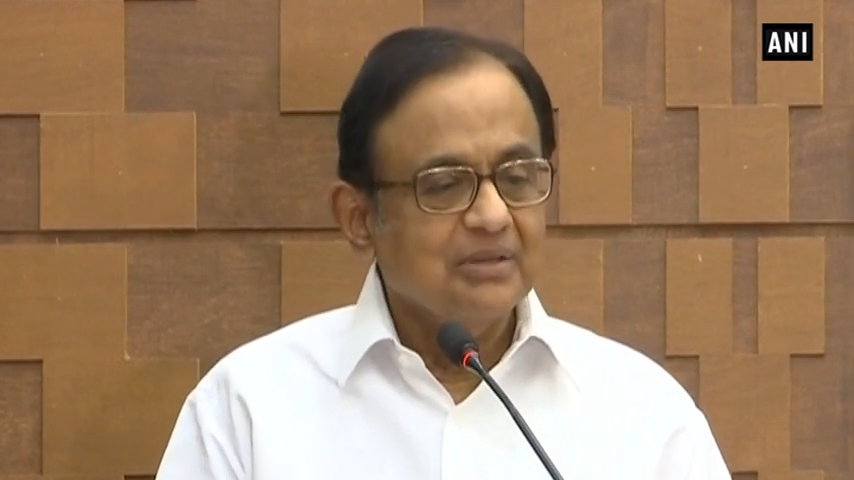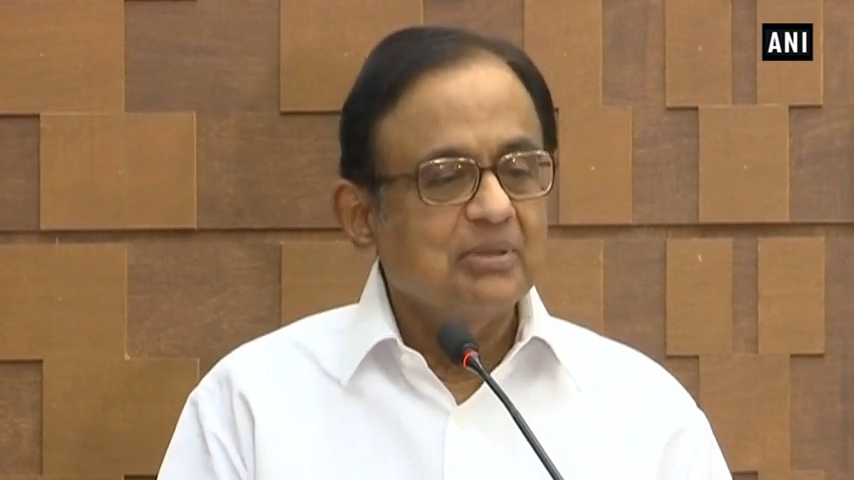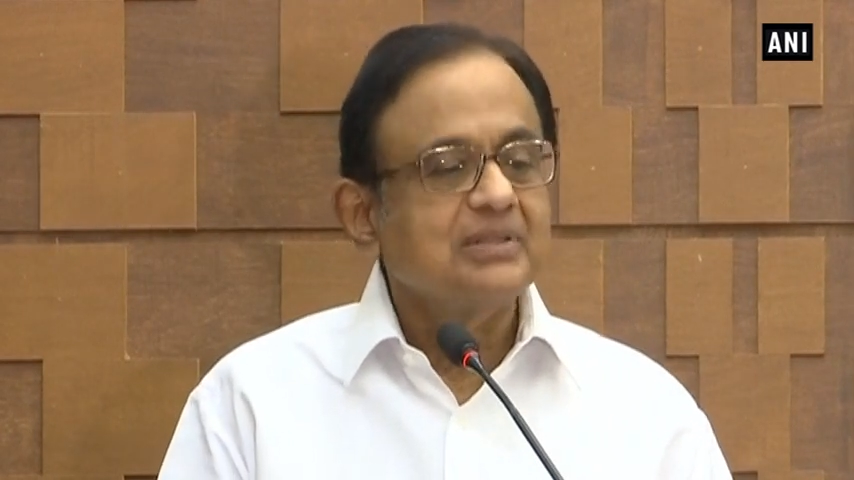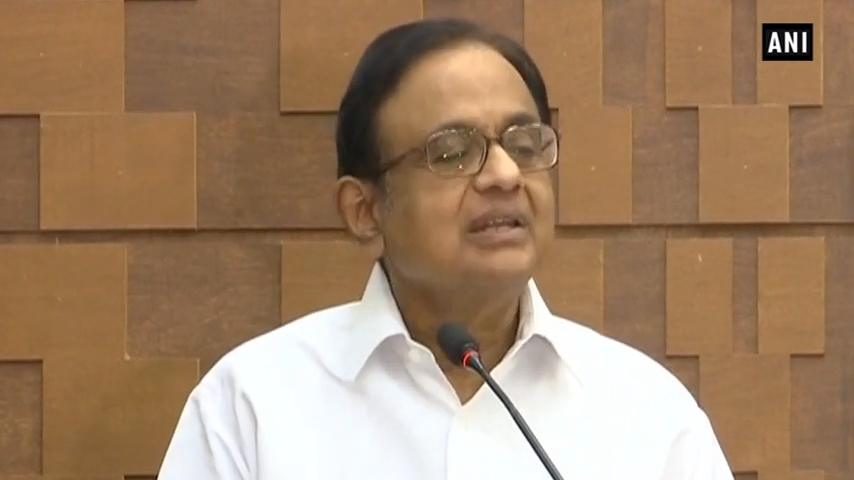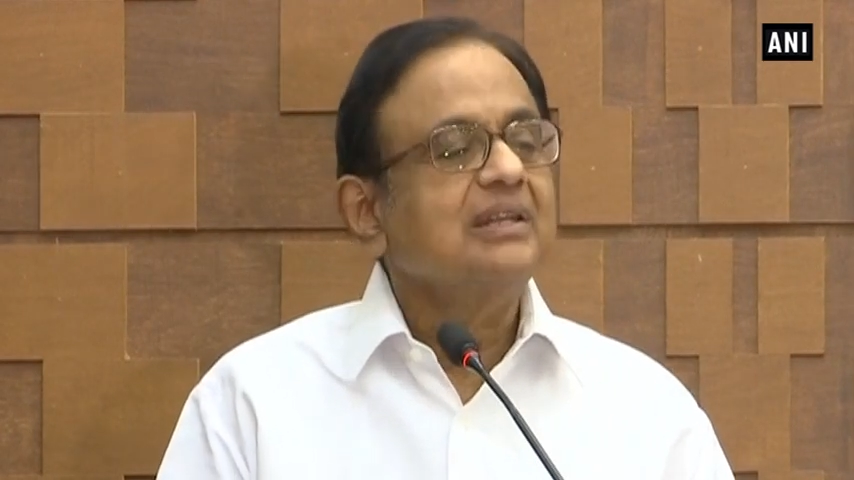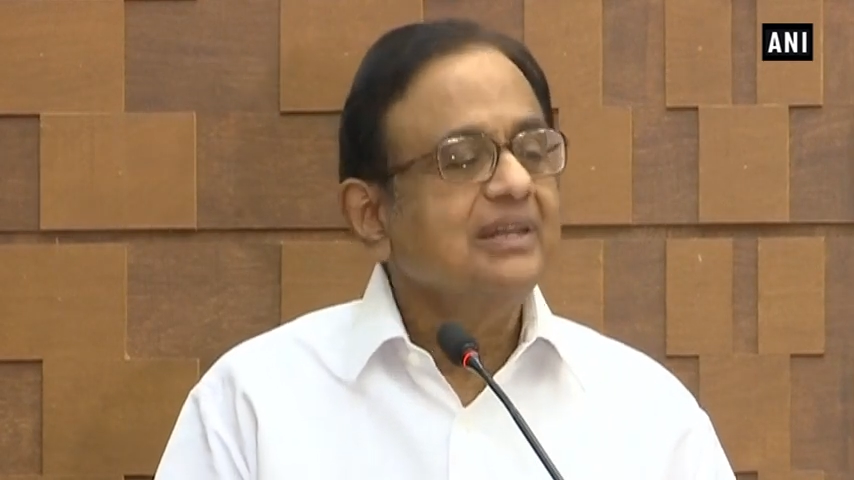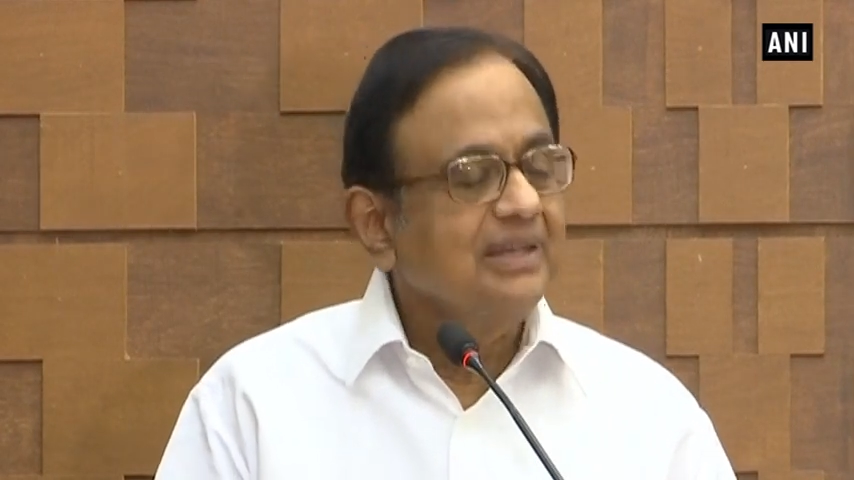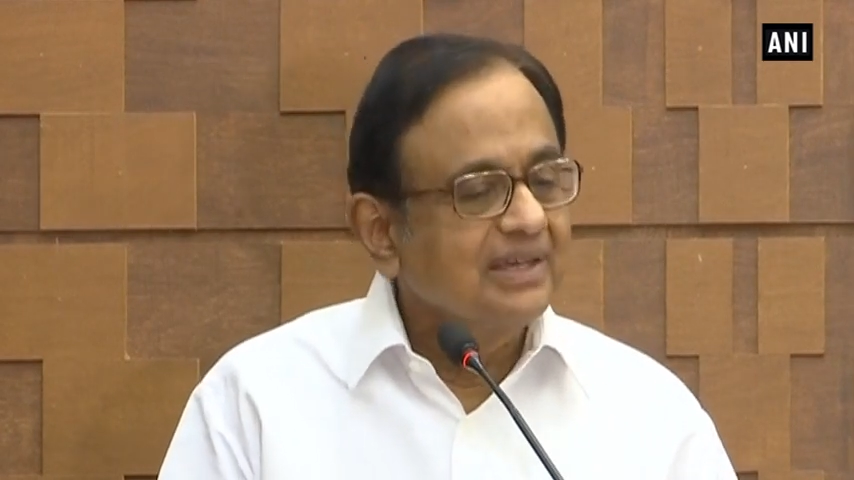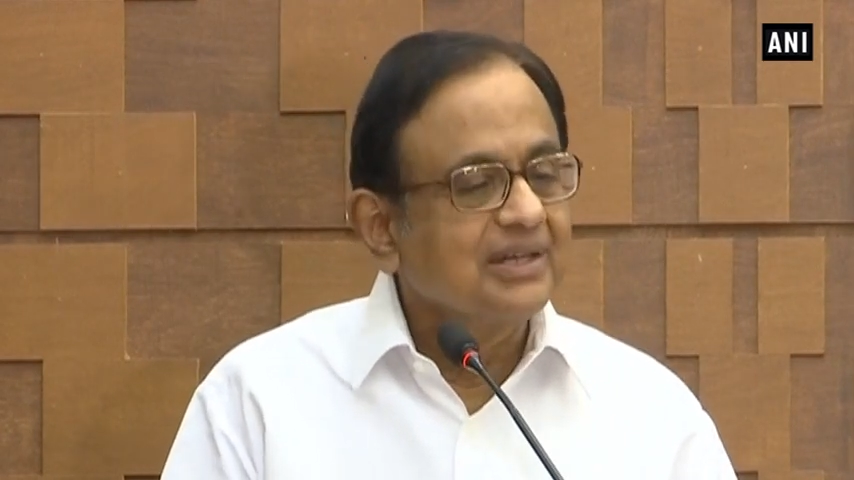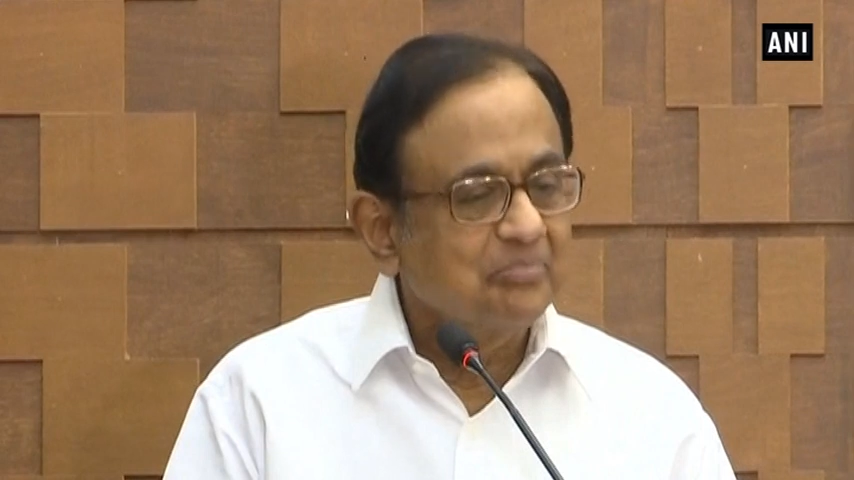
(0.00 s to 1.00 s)
but a
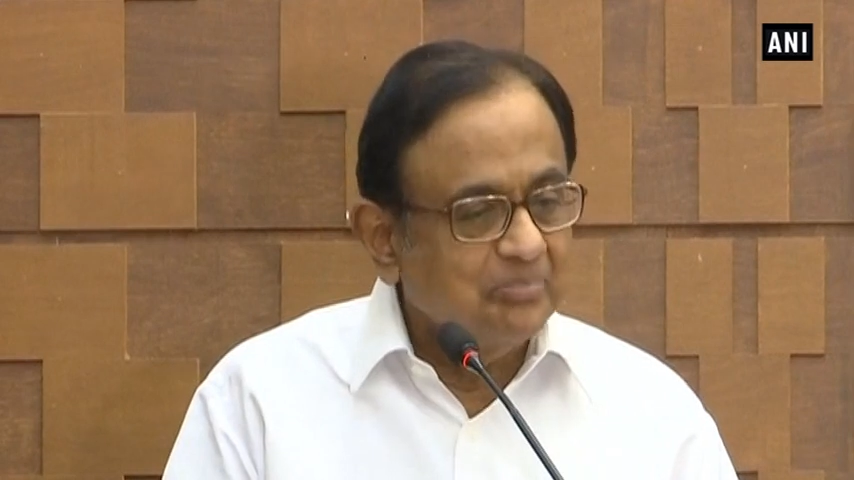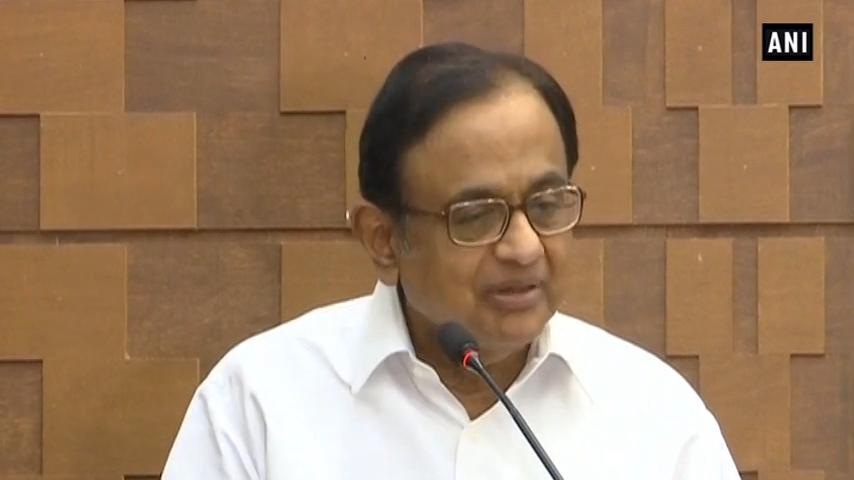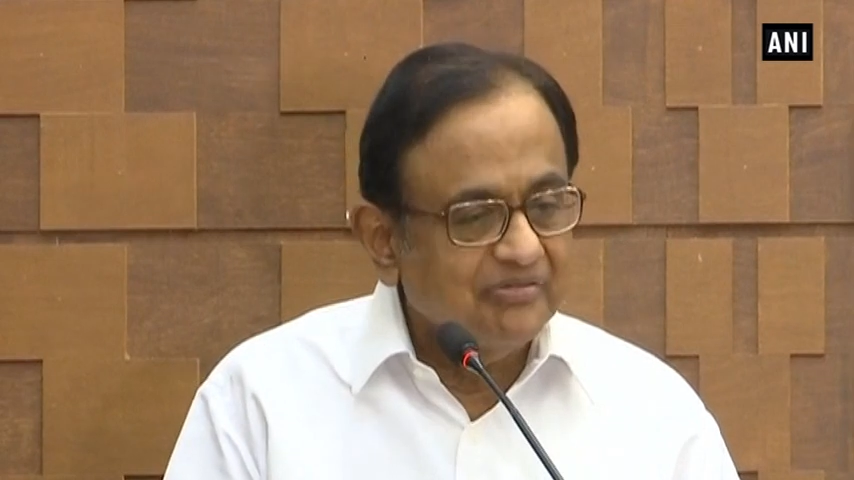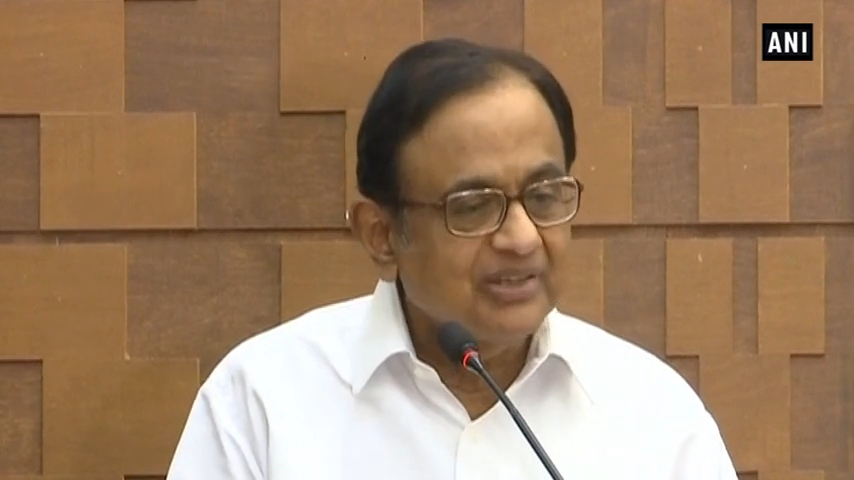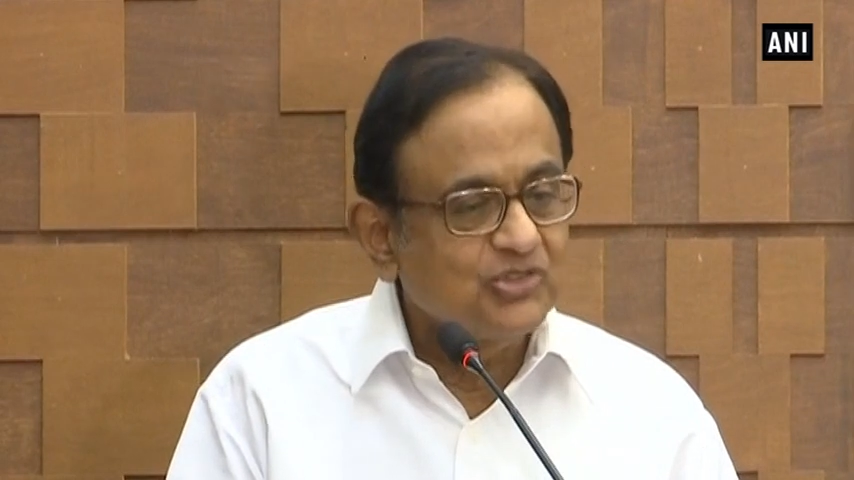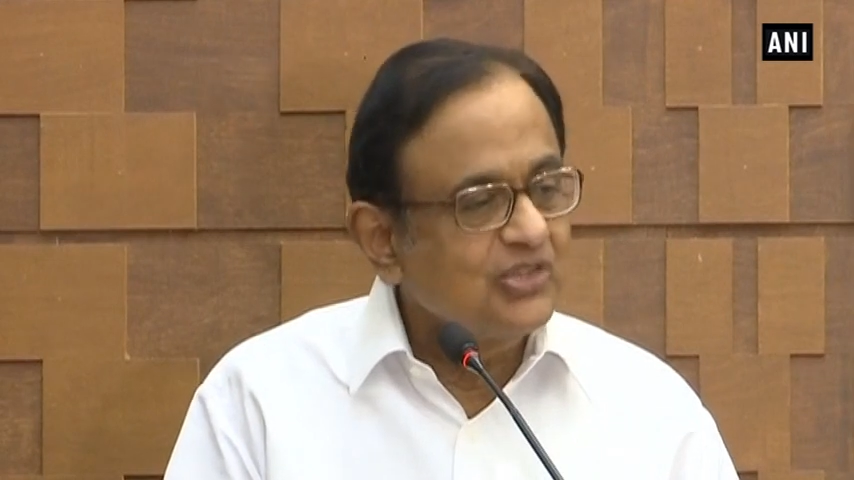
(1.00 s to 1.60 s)
near-perfect